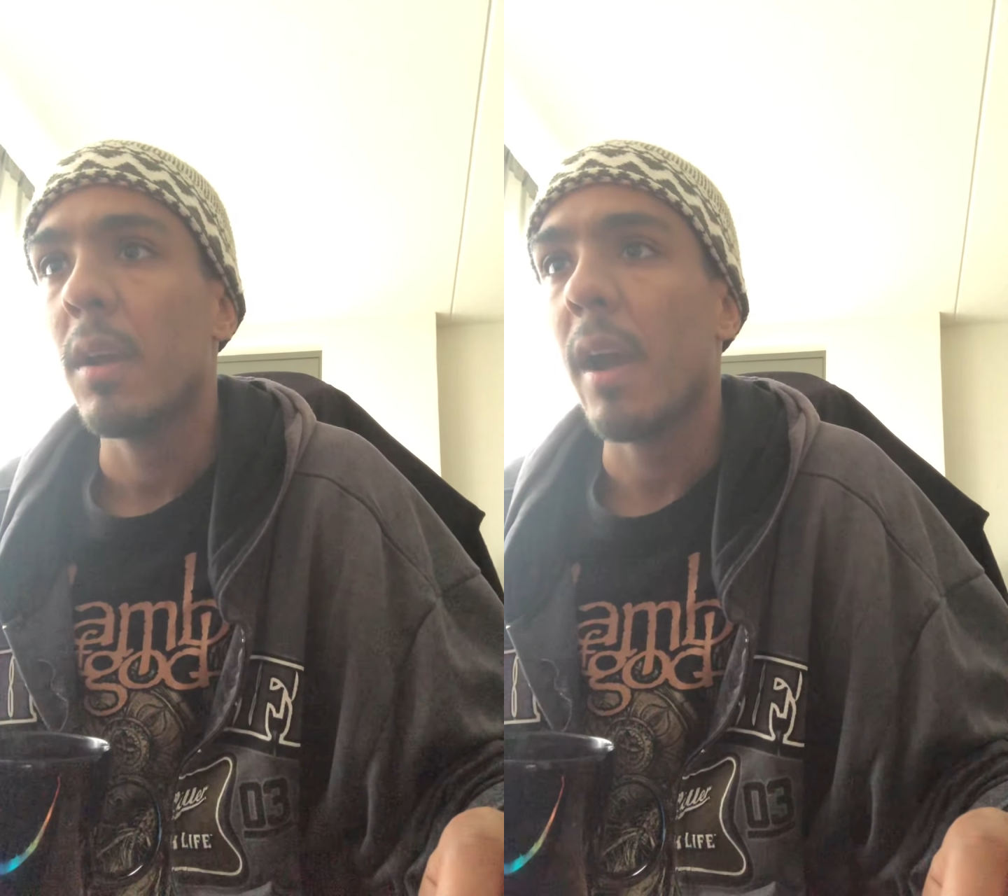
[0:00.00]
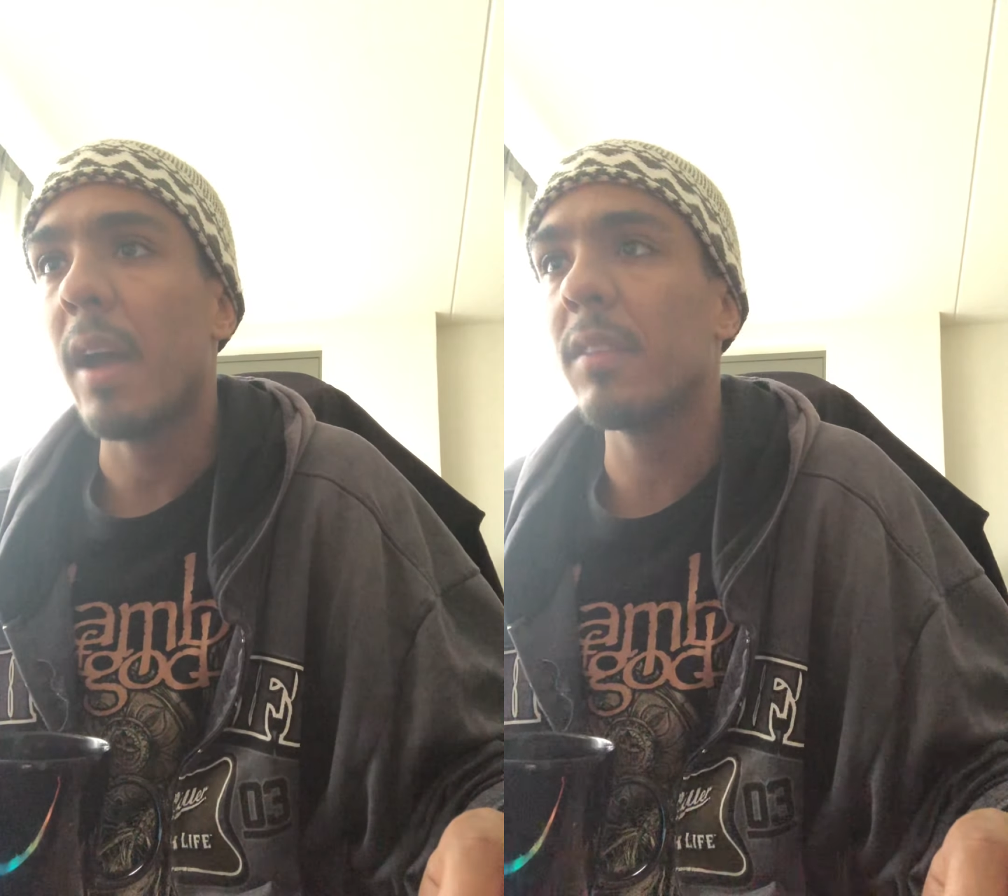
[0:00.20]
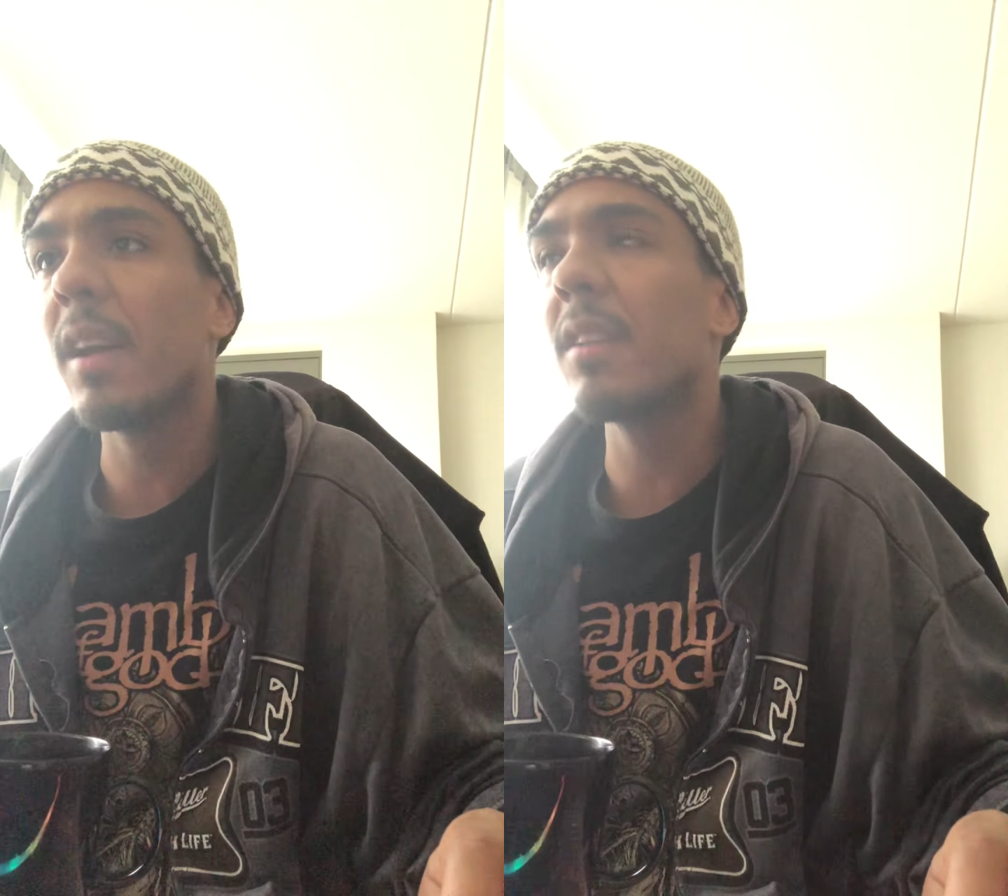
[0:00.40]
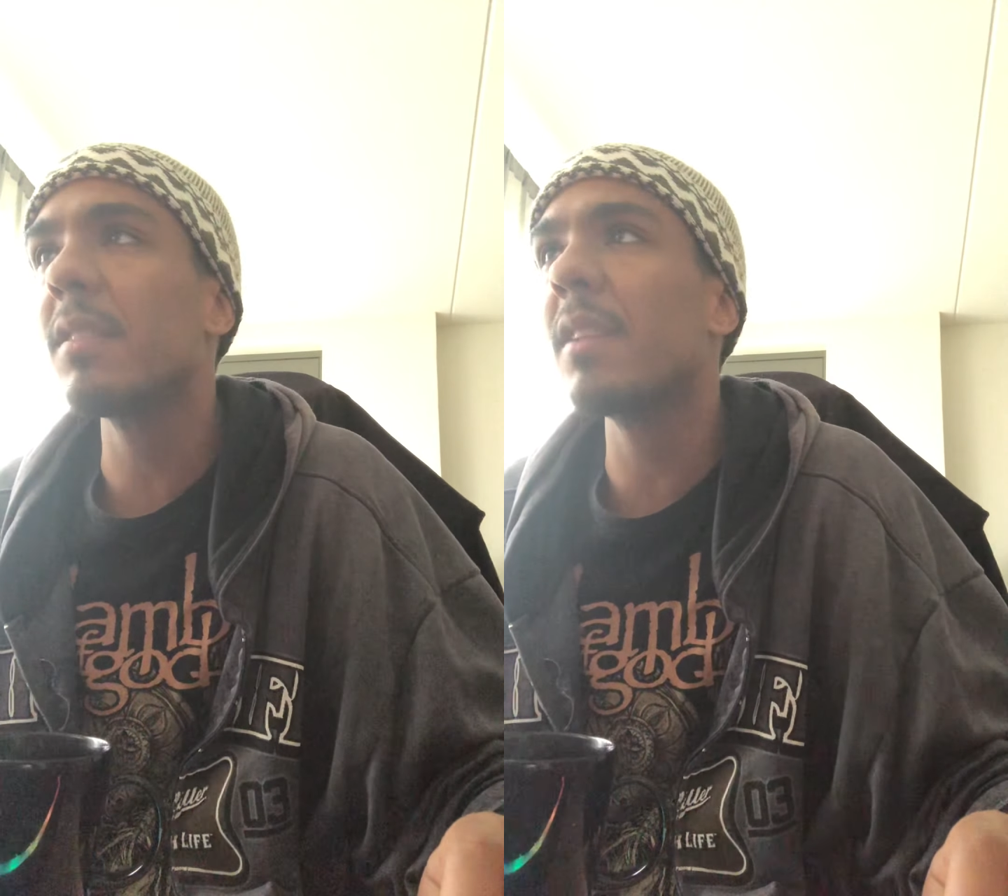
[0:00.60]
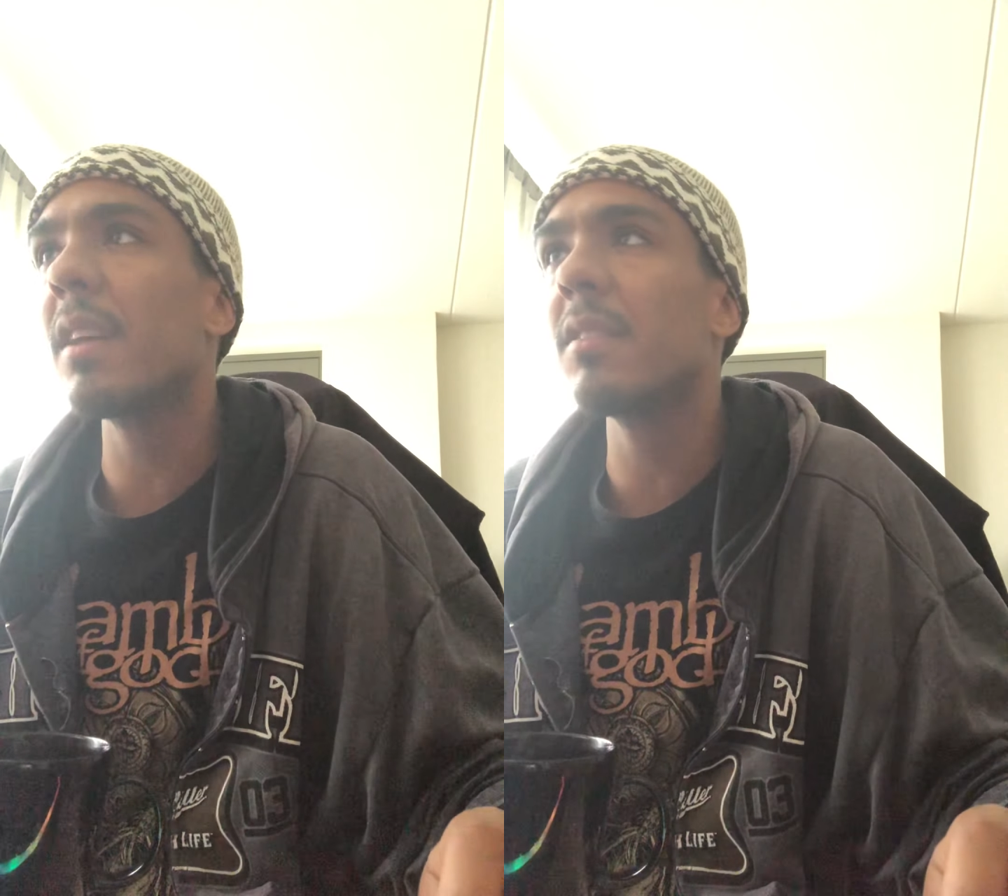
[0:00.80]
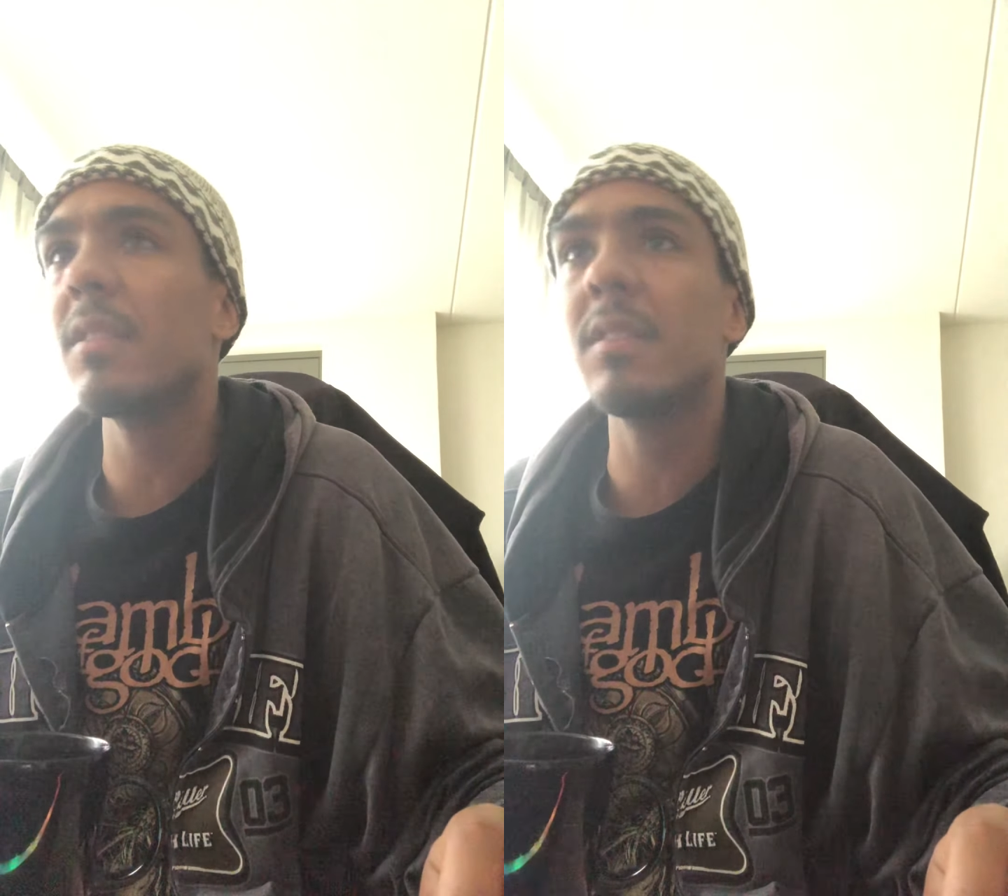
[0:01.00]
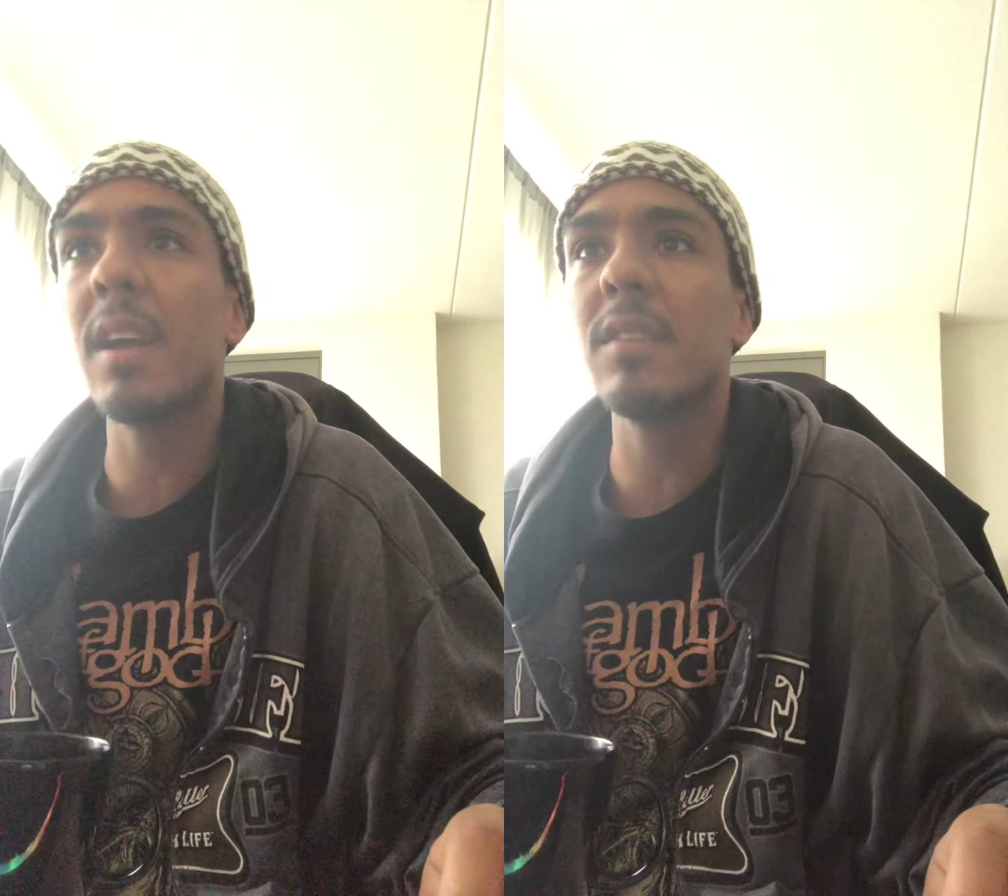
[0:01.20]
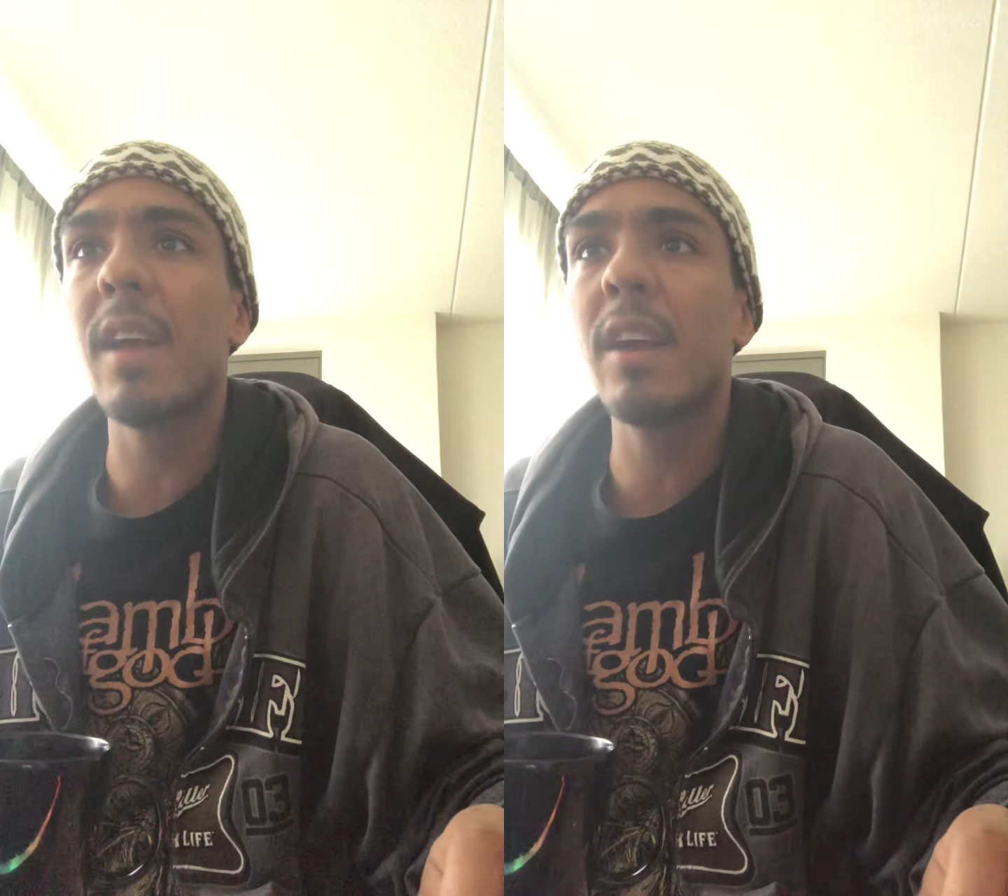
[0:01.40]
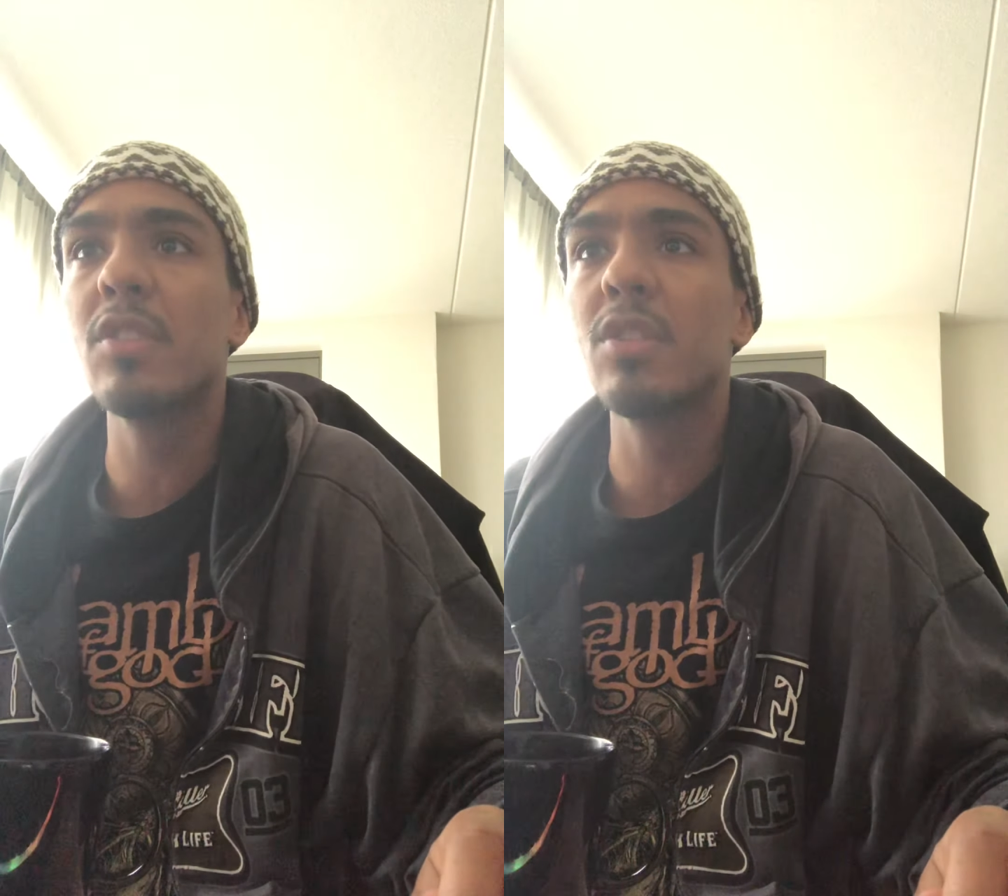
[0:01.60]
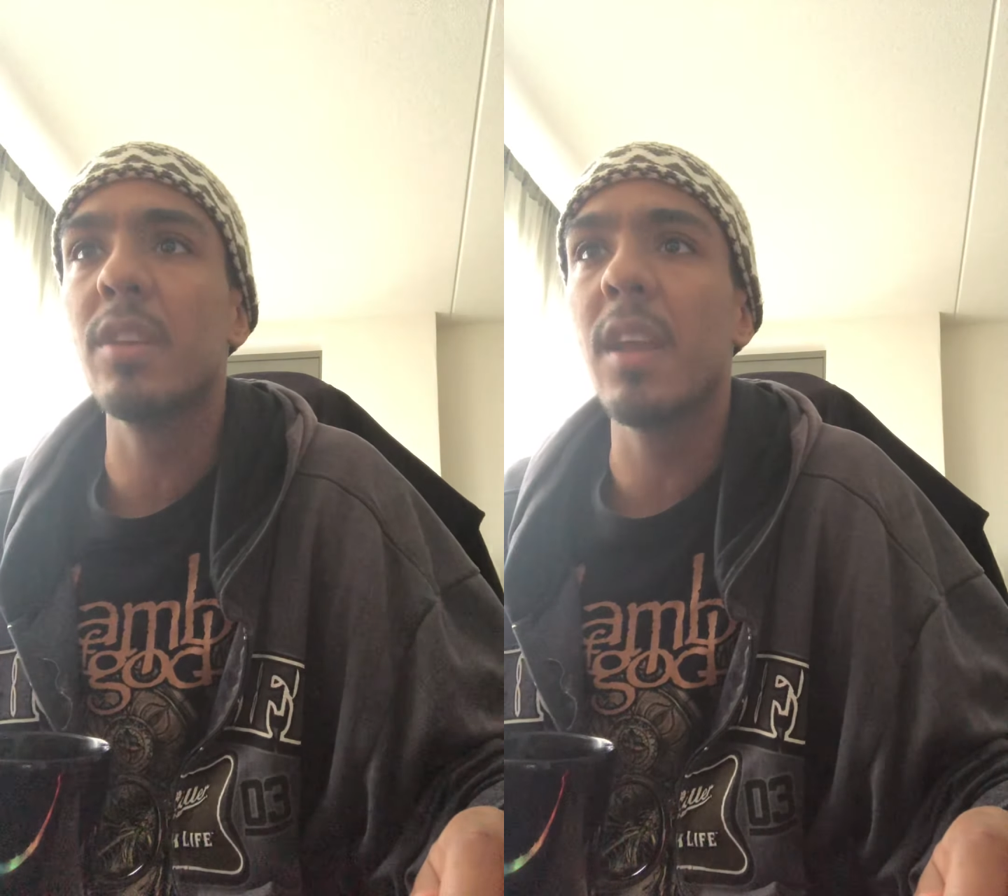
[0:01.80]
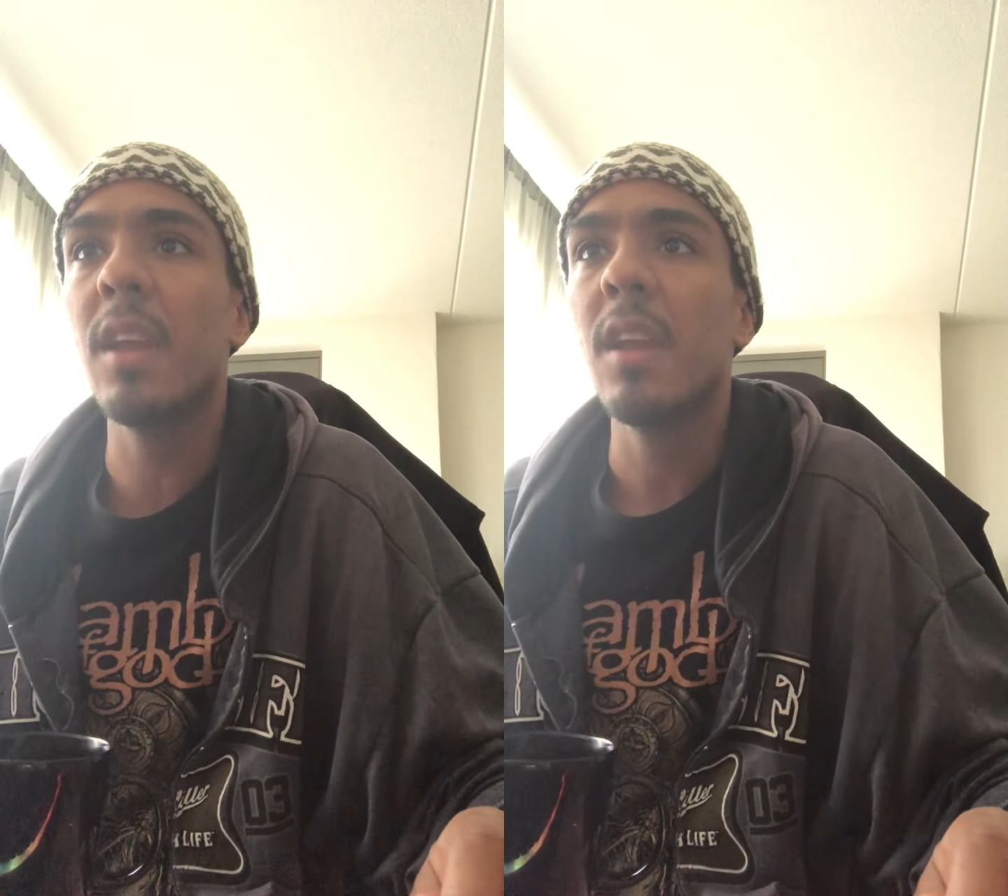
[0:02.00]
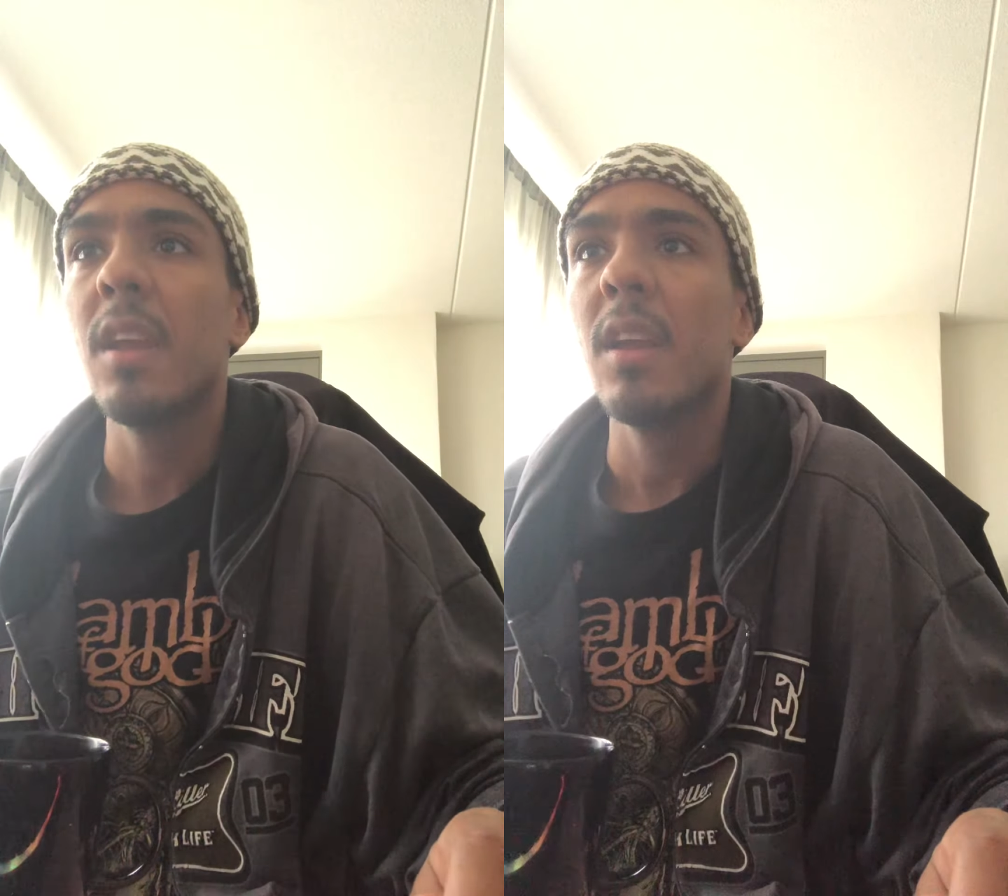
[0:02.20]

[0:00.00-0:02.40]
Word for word: And that, that, that actually,